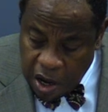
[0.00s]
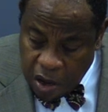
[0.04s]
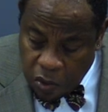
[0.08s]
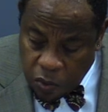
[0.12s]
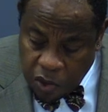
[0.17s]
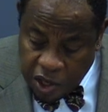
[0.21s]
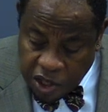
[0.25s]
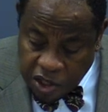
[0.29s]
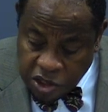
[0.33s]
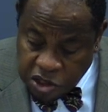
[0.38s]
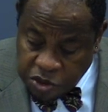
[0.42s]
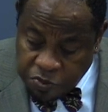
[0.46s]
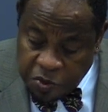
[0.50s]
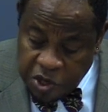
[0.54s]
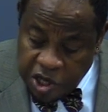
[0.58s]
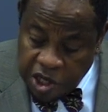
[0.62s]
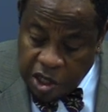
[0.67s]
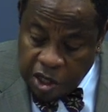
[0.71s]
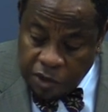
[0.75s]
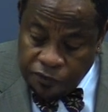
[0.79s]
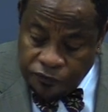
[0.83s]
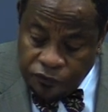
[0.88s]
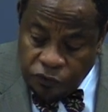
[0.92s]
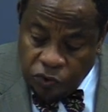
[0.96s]
whether
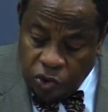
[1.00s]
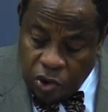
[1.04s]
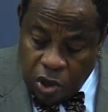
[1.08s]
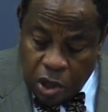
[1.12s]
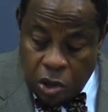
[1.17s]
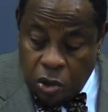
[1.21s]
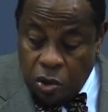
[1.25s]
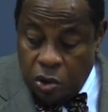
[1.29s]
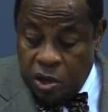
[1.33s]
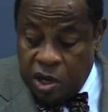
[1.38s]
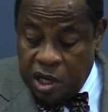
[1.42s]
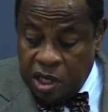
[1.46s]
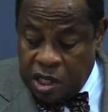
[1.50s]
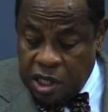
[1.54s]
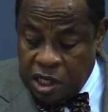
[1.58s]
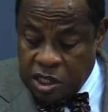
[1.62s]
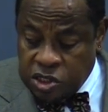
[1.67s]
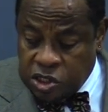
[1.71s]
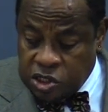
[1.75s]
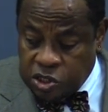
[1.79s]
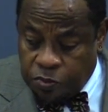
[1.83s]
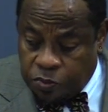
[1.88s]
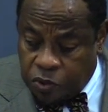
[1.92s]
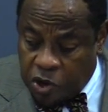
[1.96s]
speaking for or
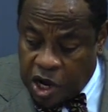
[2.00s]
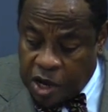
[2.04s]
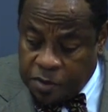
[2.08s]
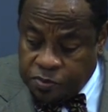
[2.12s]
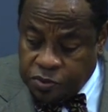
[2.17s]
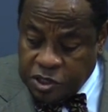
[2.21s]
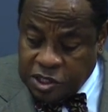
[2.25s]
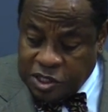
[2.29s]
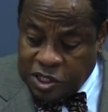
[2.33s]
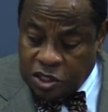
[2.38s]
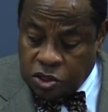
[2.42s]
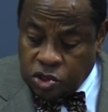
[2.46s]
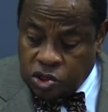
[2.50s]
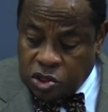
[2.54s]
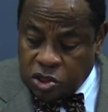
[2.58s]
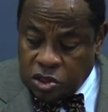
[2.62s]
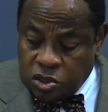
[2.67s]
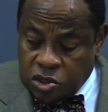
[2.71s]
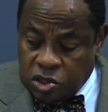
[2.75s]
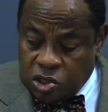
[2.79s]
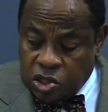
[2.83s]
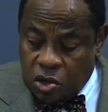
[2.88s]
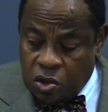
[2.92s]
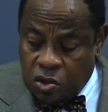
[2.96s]
against the
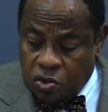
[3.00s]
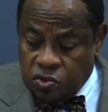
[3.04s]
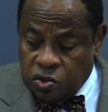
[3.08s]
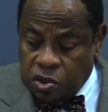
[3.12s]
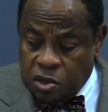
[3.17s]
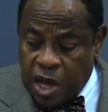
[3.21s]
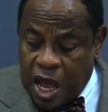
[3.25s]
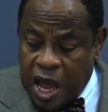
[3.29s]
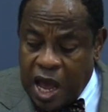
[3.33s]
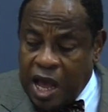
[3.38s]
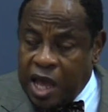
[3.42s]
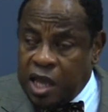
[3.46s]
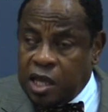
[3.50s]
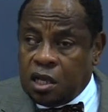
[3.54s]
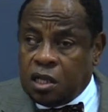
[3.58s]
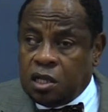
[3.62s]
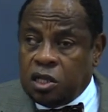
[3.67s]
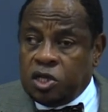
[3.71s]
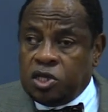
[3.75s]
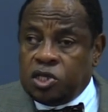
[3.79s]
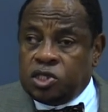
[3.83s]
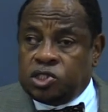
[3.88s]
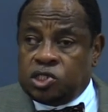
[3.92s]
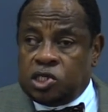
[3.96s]
proposition. So high
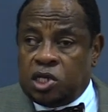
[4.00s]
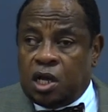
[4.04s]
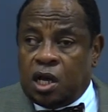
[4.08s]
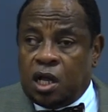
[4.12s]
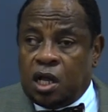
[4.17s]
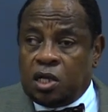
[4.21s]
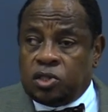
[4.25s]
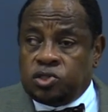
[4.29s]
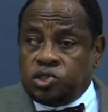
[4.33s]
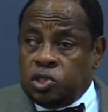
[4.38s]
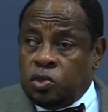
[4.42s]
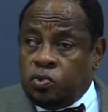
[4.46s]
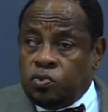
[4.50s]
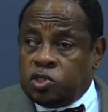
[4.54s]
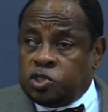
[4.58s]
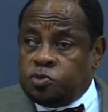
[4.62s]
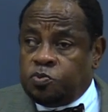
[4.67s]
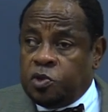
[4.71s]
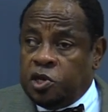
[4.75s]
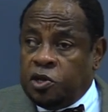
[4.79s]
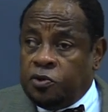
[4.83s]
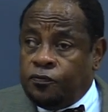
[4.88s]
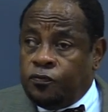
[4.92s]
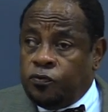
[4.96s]
ecclesiology would
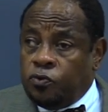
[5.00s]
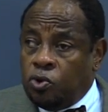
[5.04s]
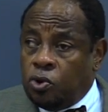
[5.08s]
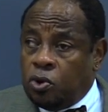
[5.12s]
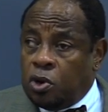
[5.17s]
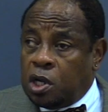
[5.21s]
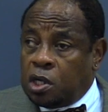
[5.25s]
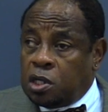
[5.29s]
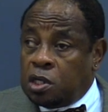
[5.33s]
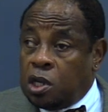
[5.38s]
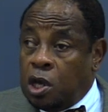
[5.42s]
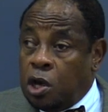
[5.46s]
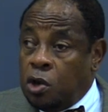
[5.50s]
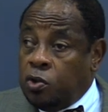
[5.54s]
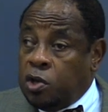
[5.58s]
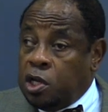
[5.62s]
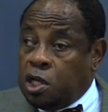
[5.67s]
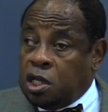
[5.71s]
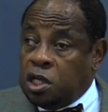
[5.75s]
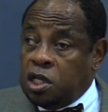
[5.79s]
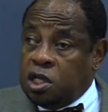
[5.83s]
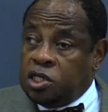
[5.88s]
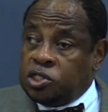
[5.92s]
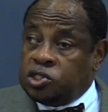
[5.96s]
speak for it, low
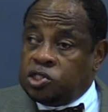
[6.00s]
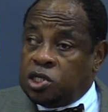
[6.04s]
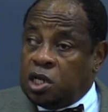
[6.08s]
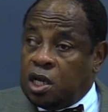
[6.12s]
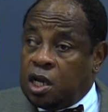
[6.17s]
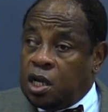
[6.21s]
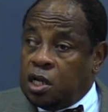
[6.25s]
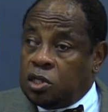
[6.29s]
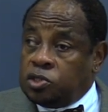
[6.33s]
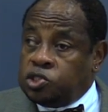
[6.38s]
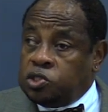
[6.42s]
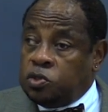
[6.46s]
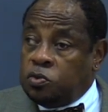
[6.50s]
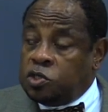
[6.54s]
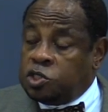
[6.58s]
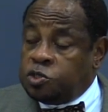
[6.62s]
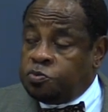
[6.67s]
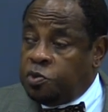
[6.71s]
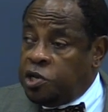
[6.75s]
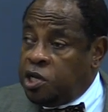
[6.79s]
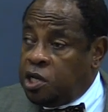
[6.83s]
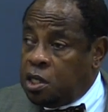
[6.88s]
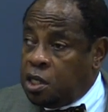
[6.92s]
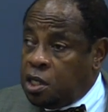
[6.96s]
ecclesiology would
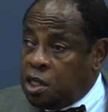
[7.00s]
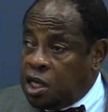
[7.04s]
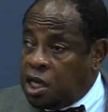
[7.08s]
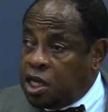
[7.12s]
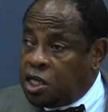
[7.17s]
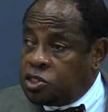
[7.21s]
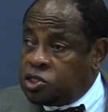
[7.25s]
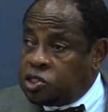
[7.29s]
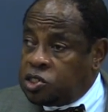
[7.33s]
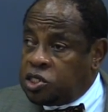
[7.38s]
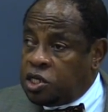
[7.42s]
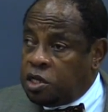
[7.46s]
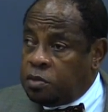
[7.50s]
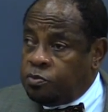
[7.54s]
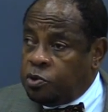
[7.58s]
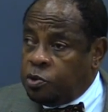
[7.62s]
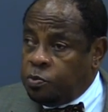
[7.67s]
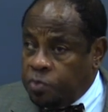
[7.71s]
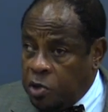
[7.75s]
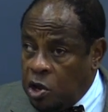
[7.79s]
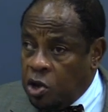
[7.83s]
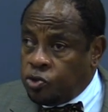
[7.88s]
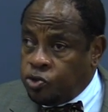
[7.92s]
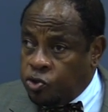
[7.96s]
speak against it, but
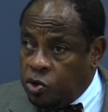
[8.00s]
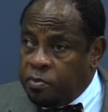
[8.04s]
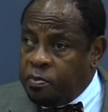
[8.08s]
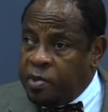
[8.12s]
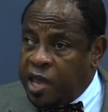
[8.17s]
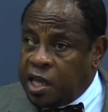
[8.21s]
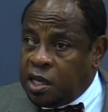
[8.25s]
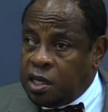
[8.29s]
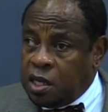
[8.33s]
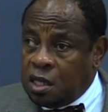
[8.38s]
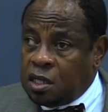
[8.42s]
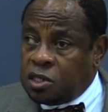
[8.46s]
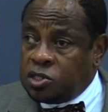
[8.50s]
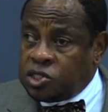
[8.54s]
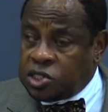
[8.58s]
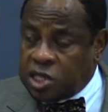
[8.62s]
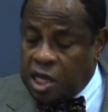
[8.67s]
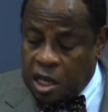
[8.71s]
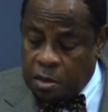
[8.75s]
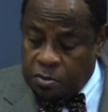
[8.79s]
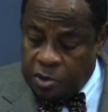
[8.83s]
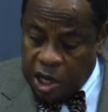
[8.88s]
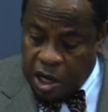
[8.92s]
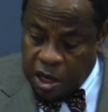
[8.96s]
both are making the
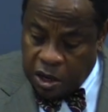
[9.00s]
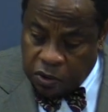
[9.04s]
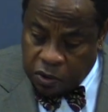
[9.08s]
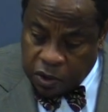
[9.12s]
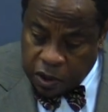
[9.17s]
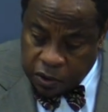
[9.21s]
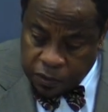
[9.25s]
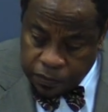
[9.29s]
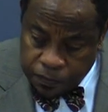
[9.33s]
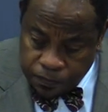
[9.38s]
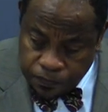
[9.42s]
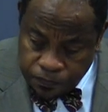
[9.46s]
same error.